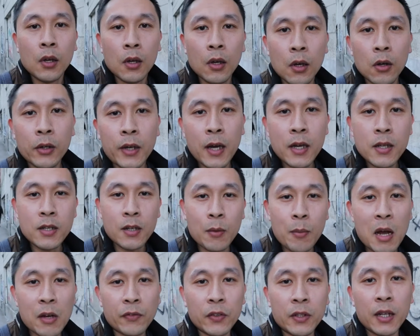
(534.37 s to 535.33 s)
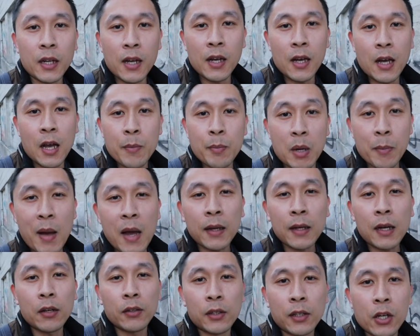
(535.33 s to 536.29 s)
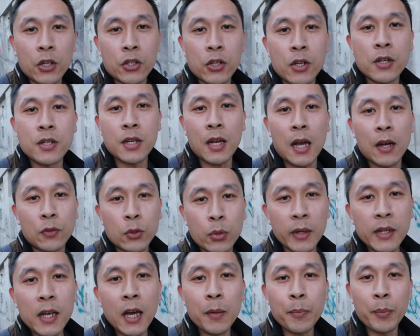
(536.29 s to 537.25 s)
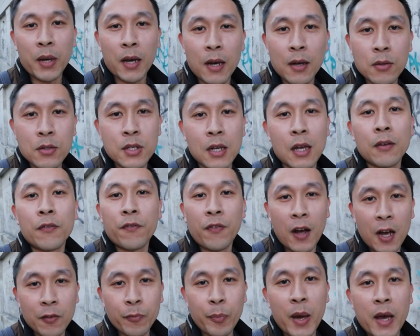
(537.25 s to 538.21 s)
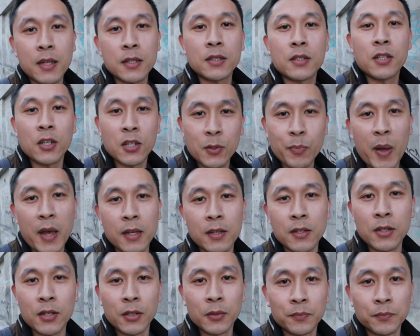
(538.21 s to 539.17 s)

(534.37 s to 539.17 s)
Okay, so I'm out for dinner, and by my calculations, I have £28 and 5 pence to spend,